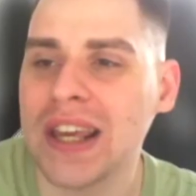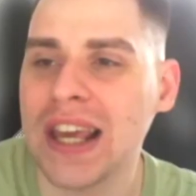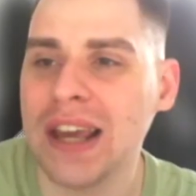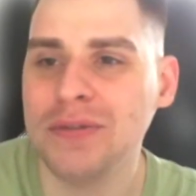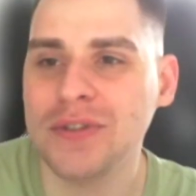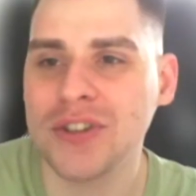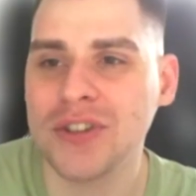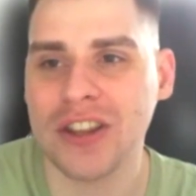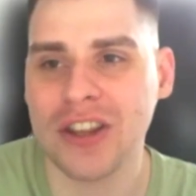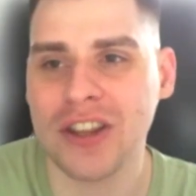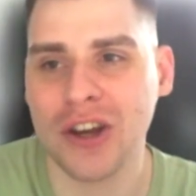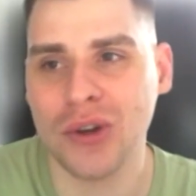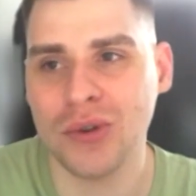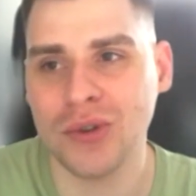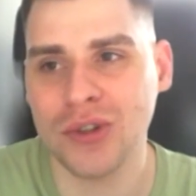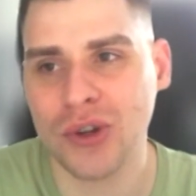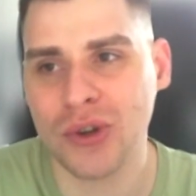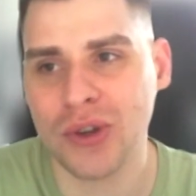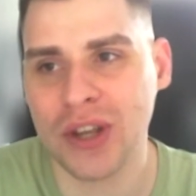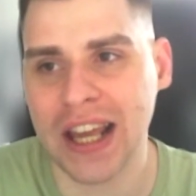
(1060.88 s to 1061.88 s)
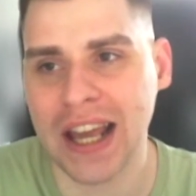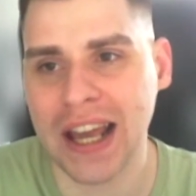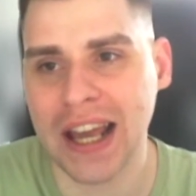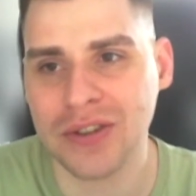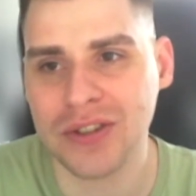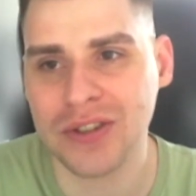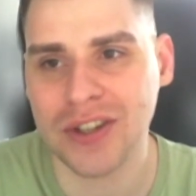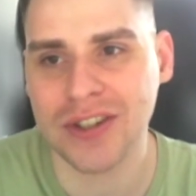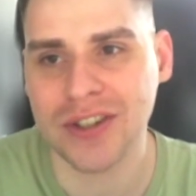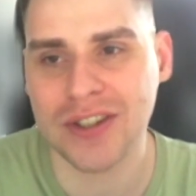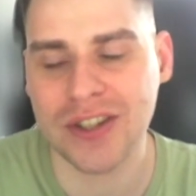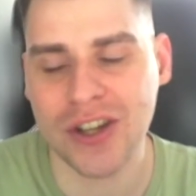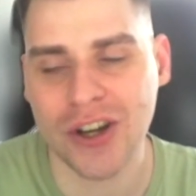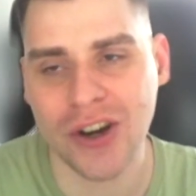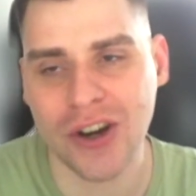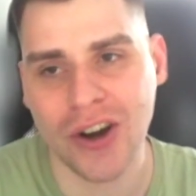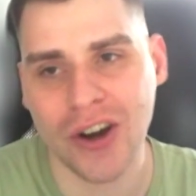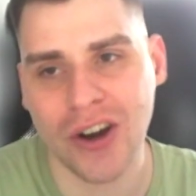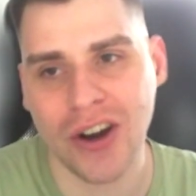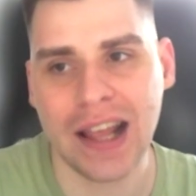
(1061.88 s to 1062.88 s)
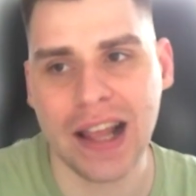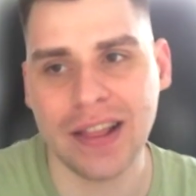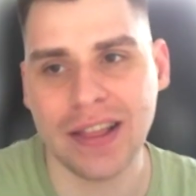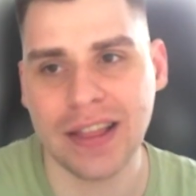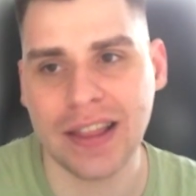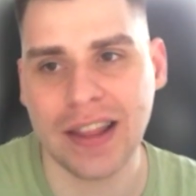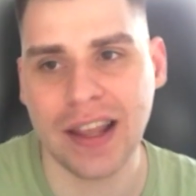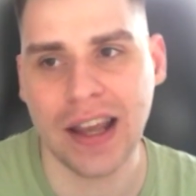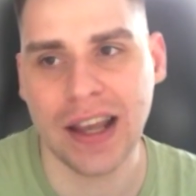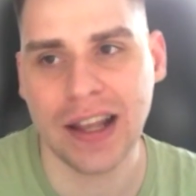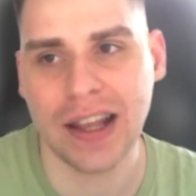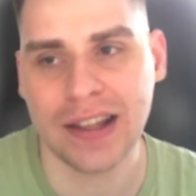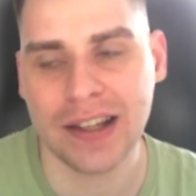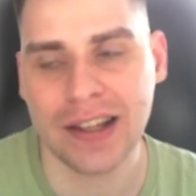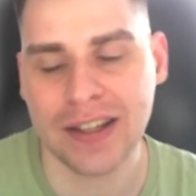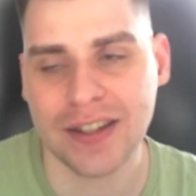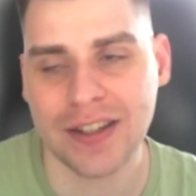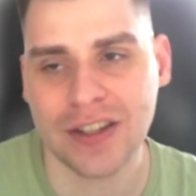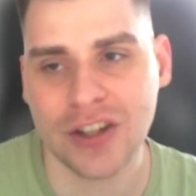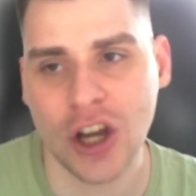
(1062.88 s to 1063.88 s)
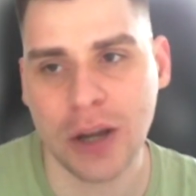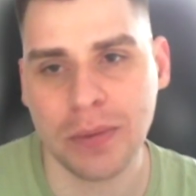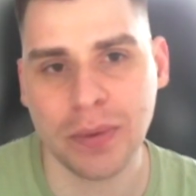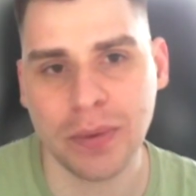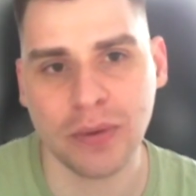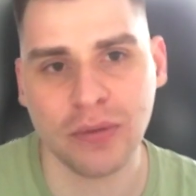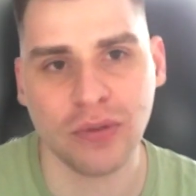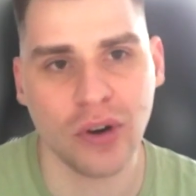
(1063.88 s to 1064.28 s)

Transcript: give to those looking out to start in this type of